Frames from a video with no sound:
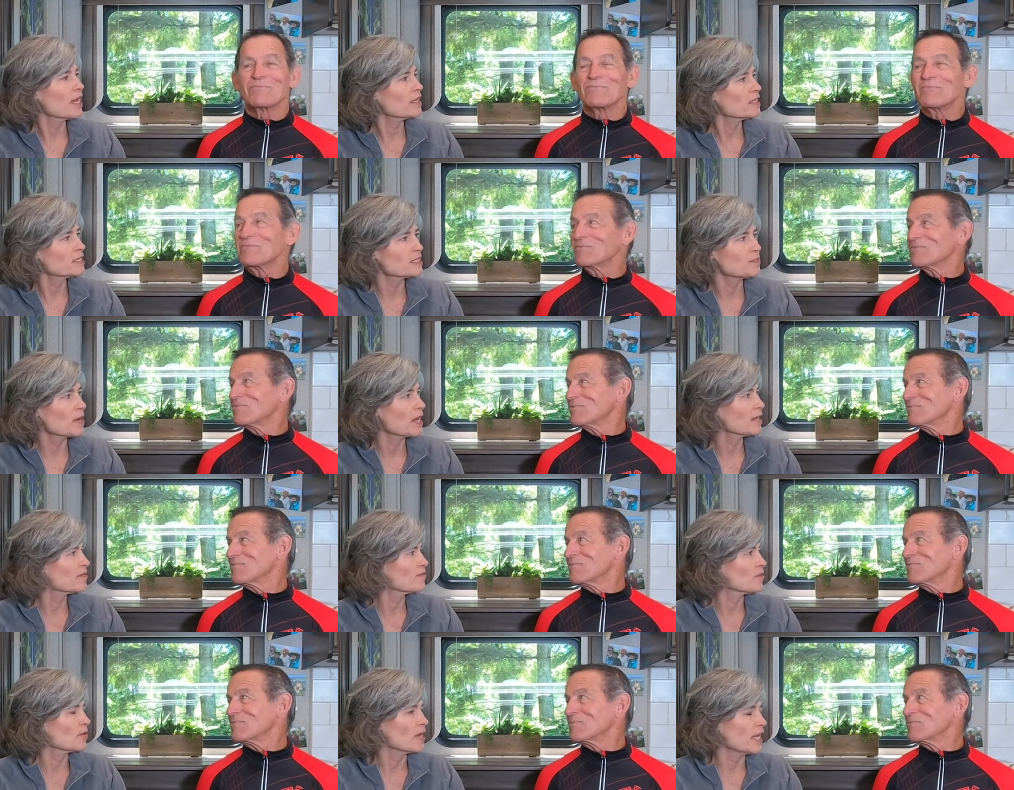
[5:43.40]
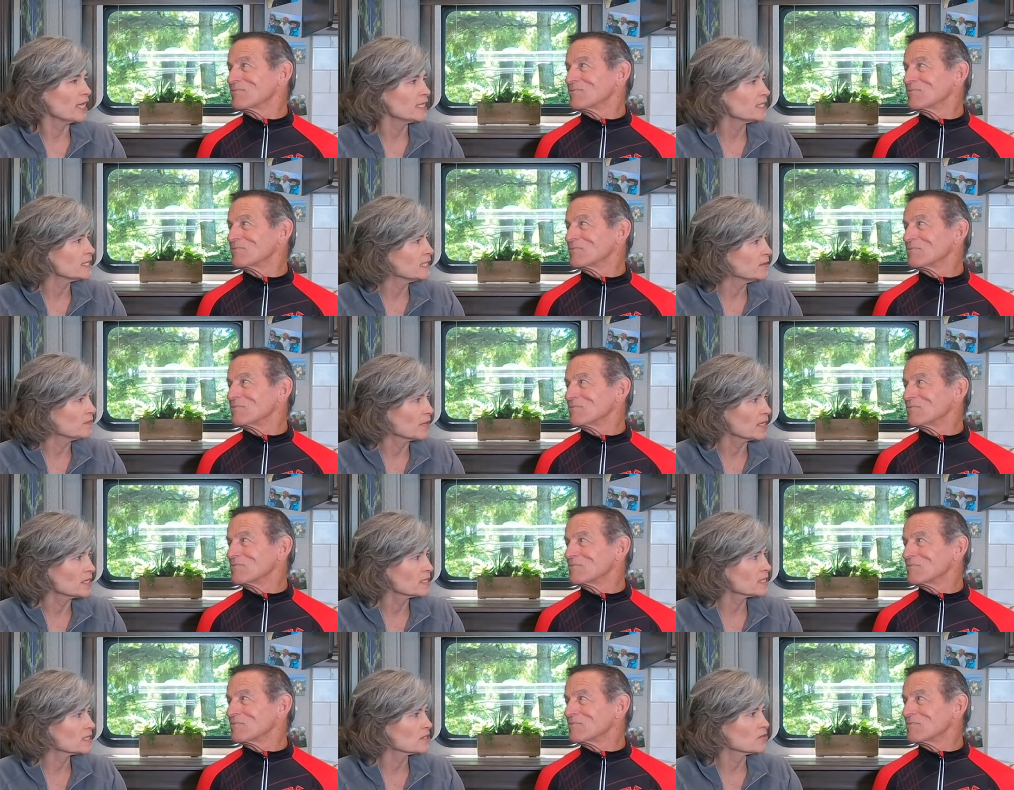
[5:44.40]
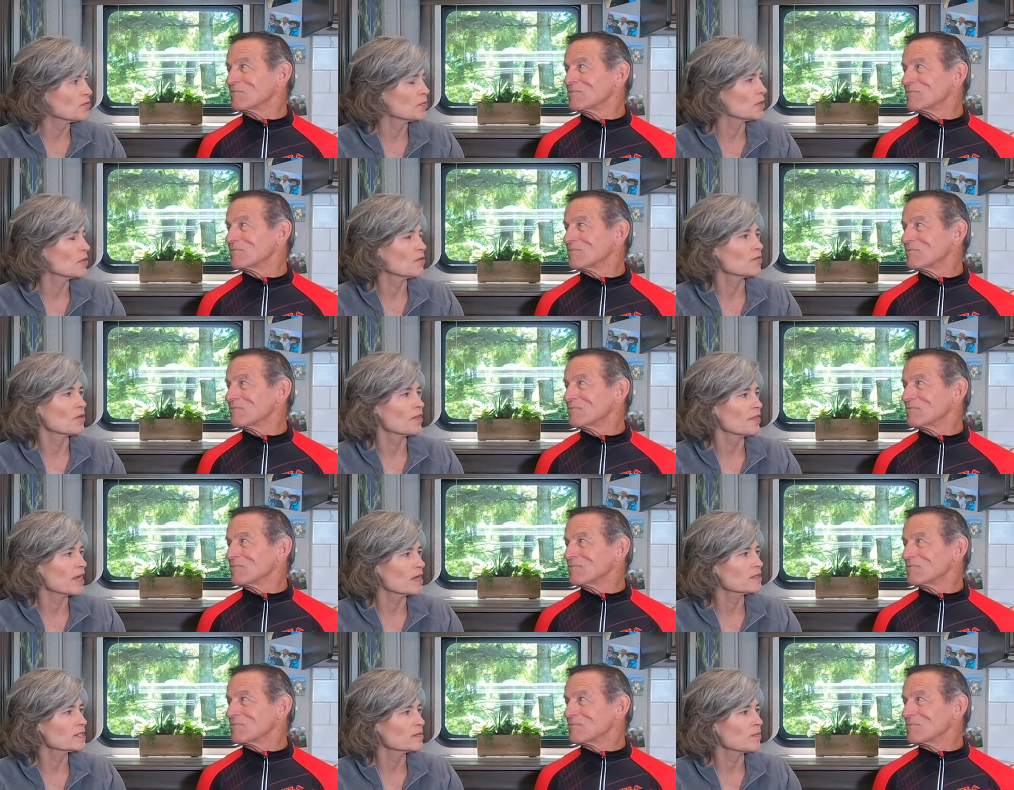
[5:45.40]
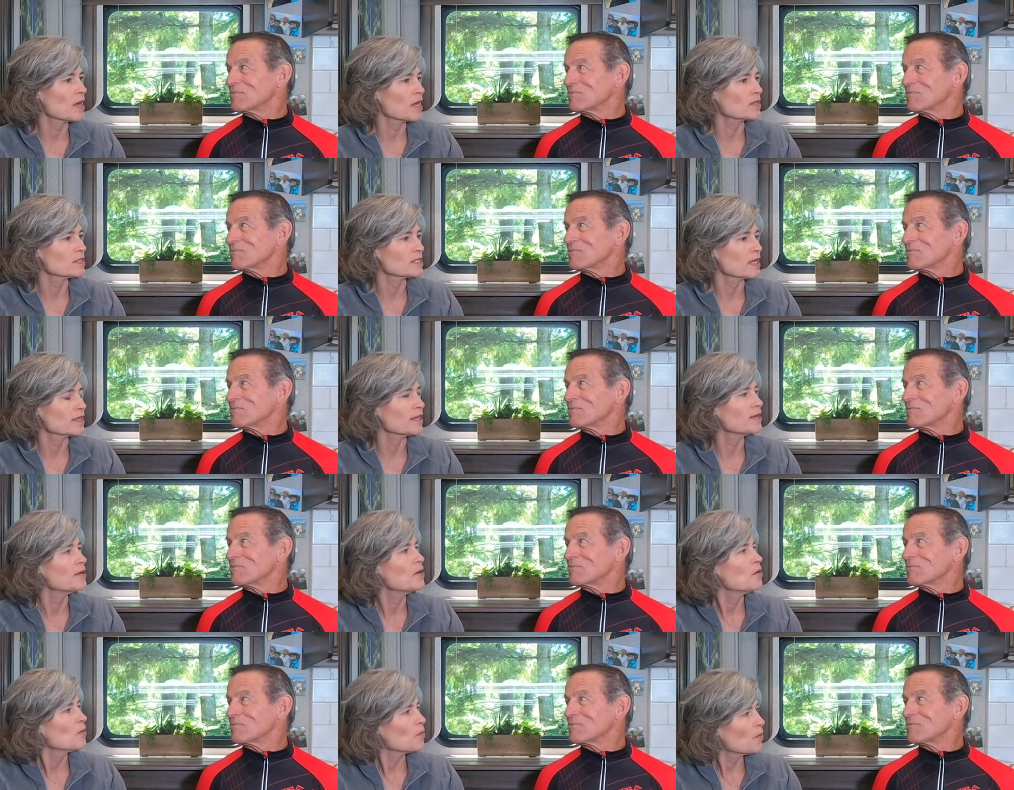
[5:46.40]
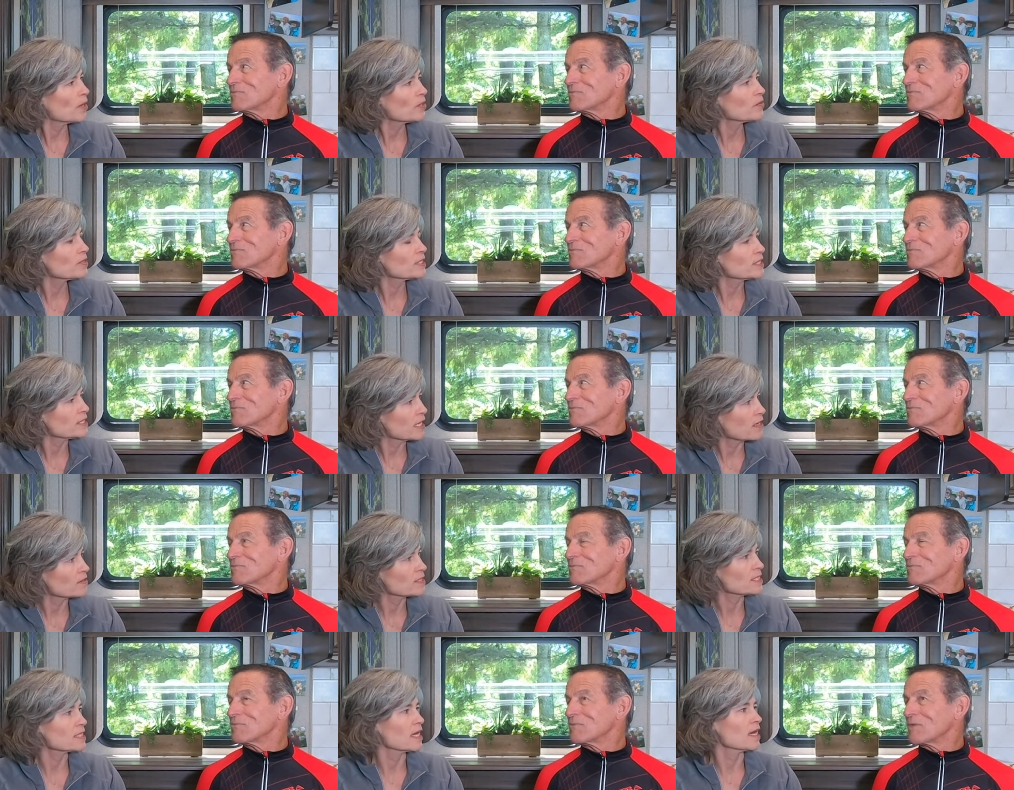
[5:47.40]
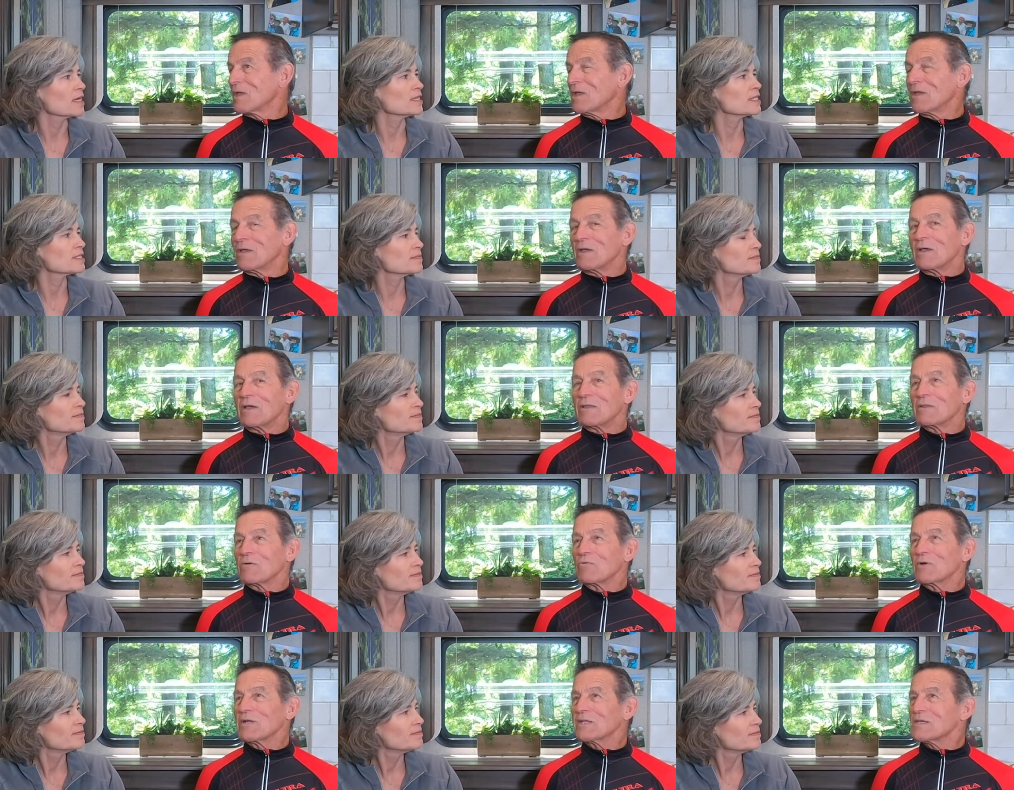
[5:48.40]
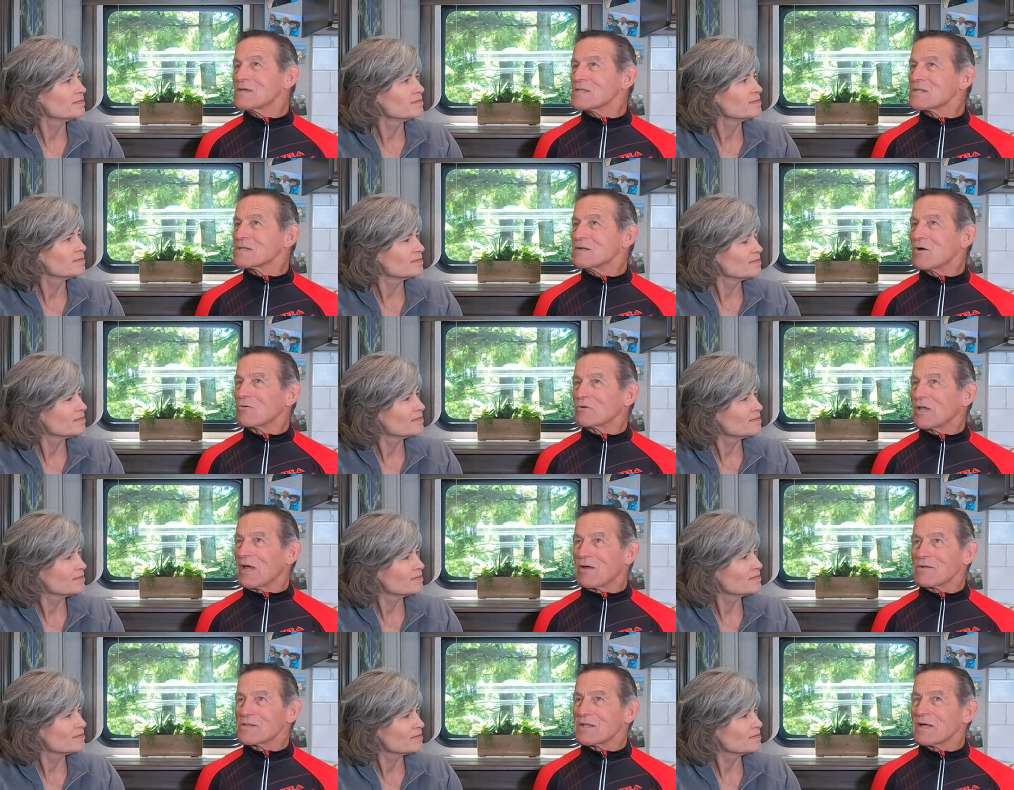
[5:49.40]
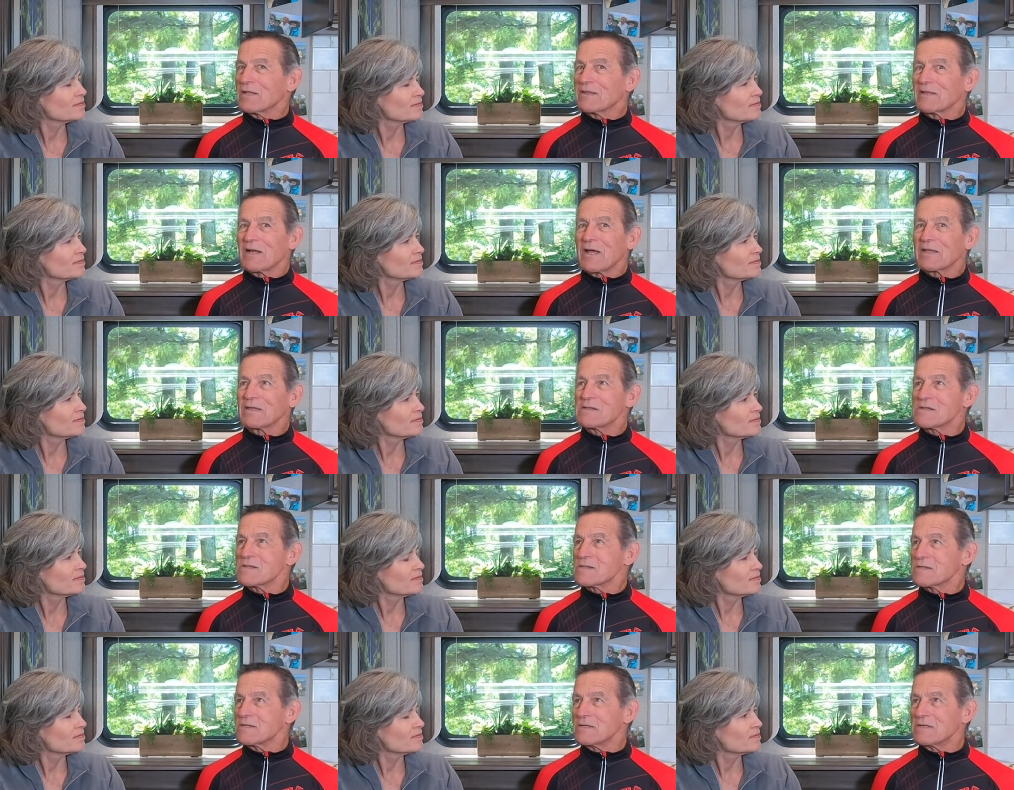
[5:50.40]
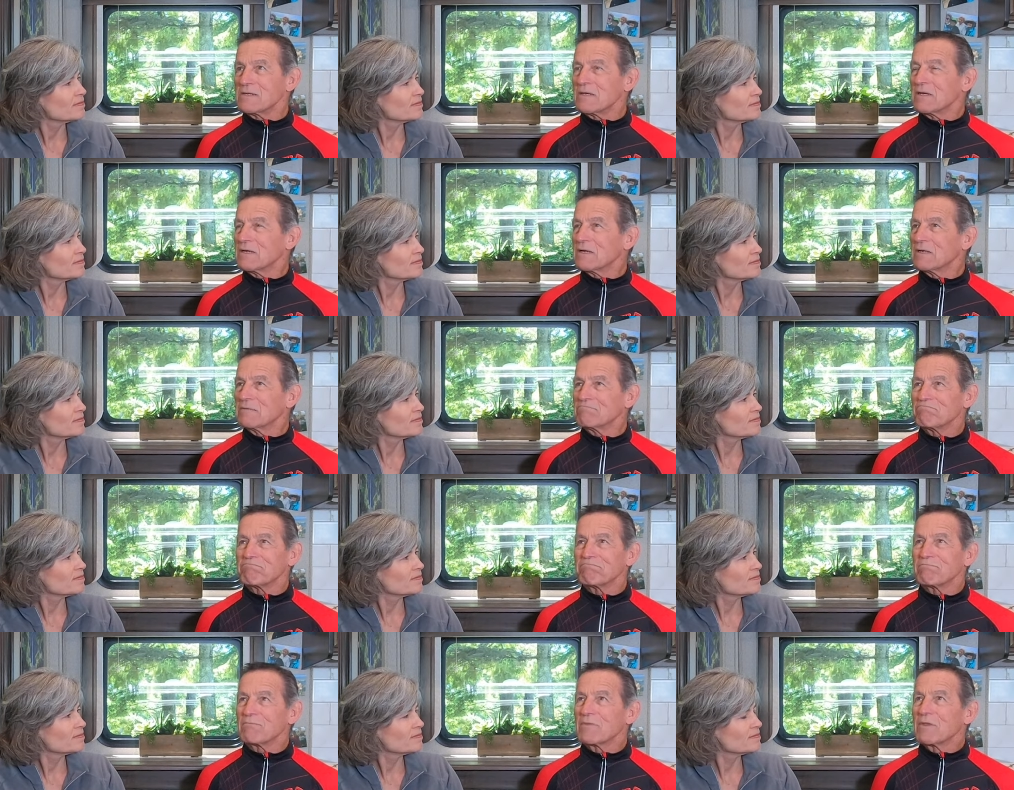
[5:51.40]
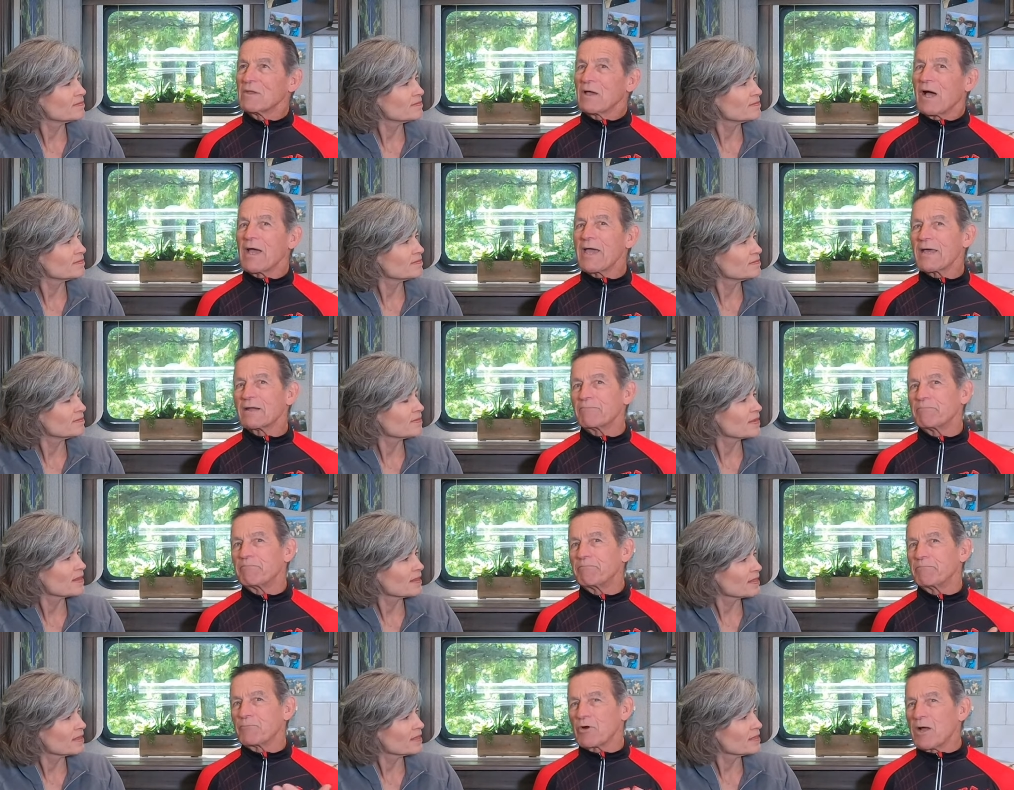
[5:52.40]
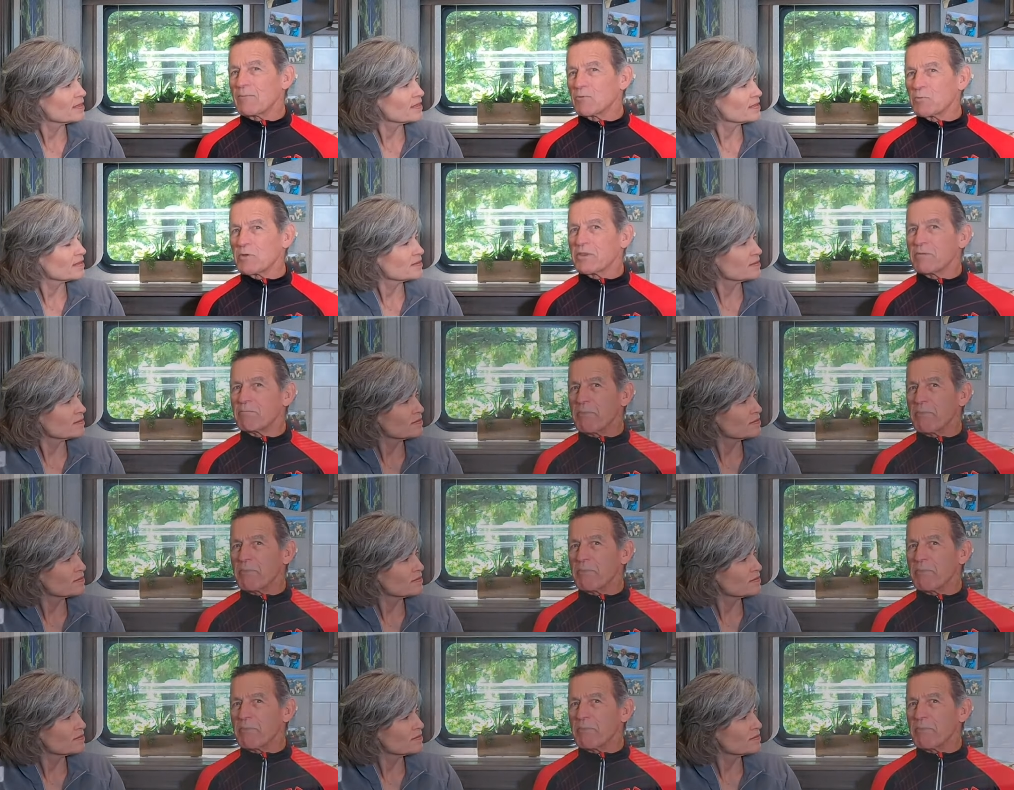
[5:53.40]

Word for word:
Speaker 1: had this bike for eighteen months. You've put over a thousand miles on it. What are the downsides?
Speaker 2: There really is no downside that I can see. Um, I had a problem with